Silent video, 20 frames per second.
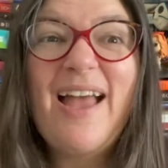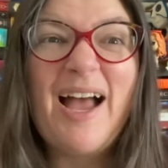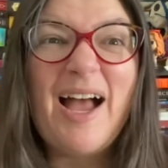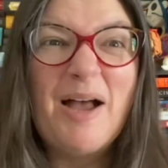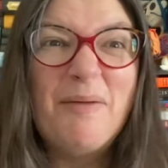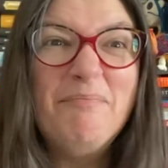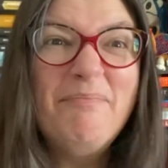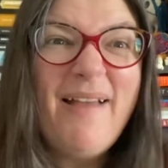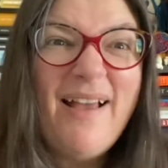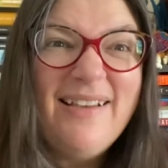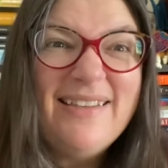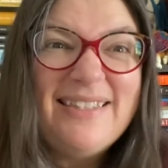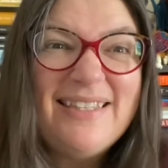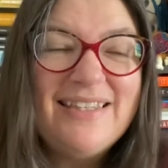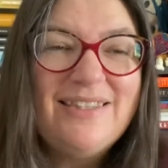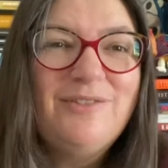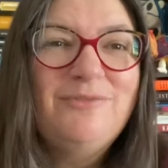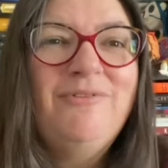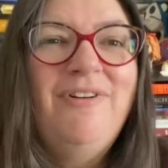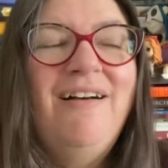a mouse in
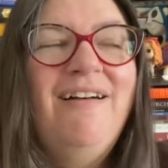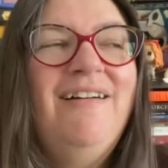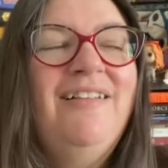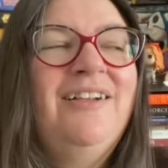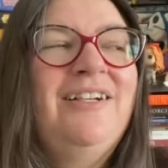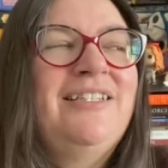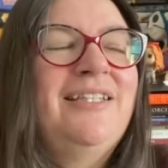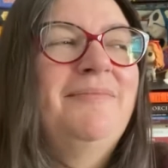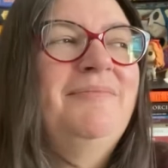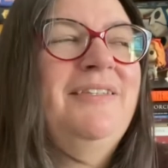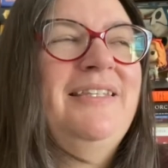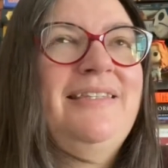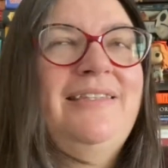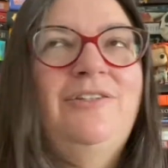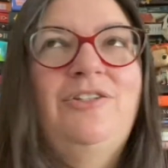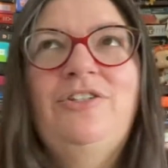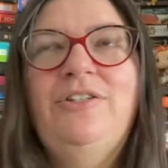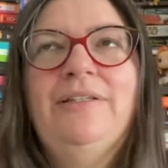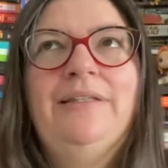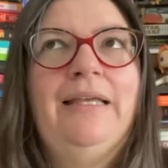the wall or something?" So
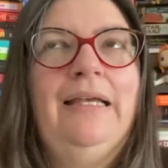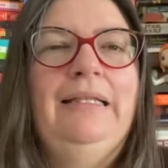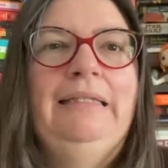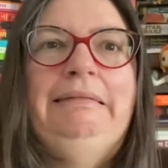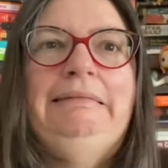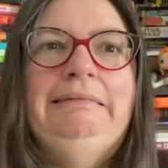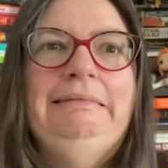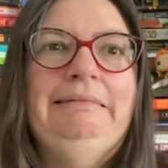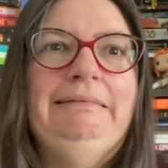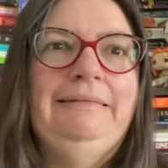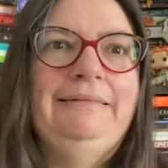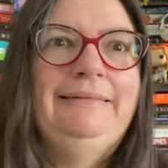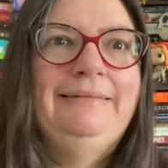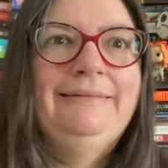she's kind of like, "Ooh,"